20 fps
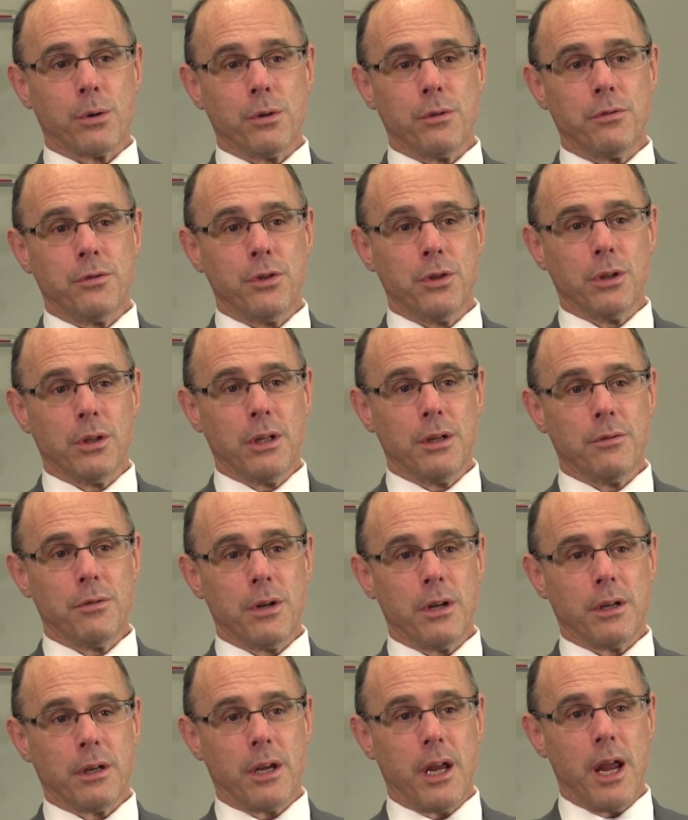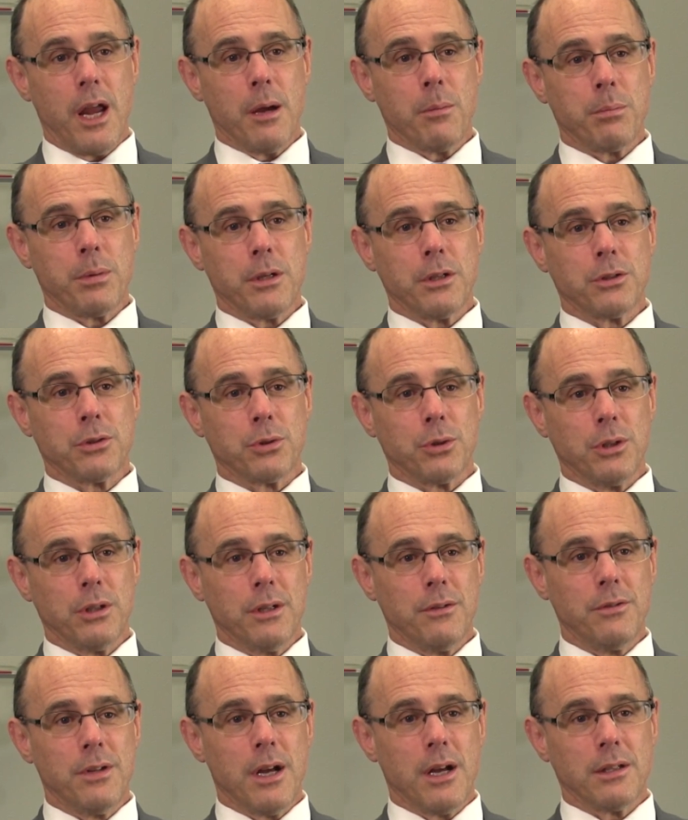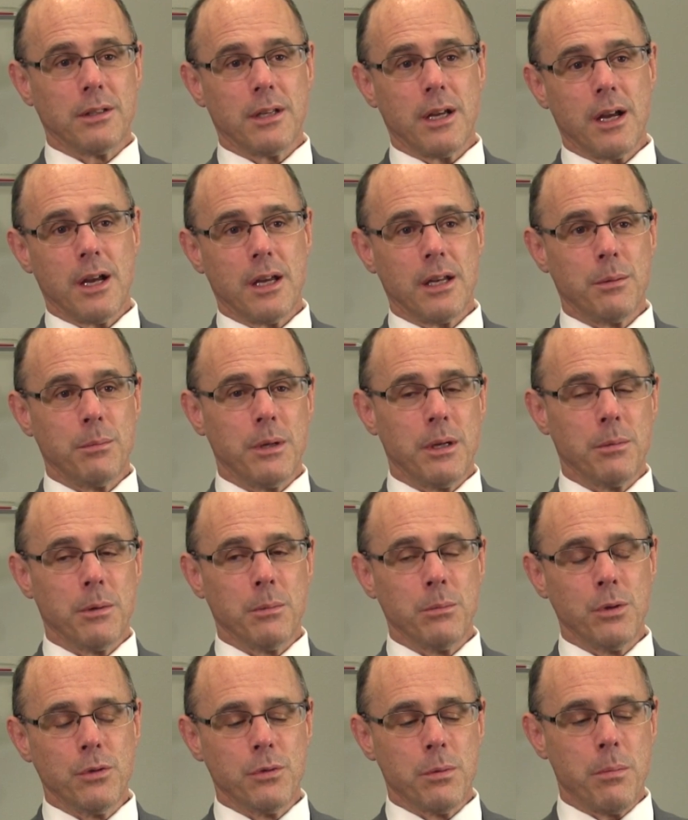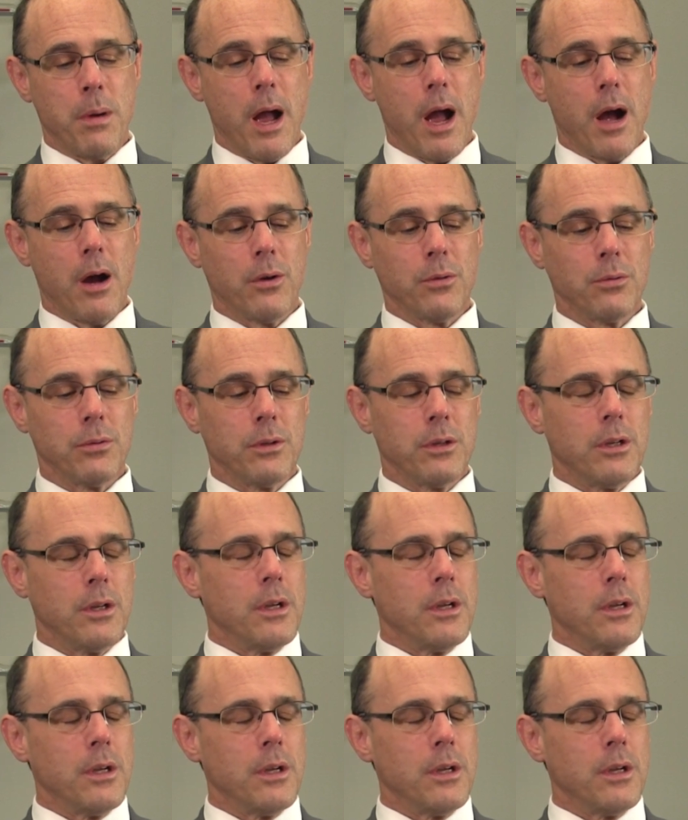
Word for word: or if you live on campus or you live downtown, to be able to move about.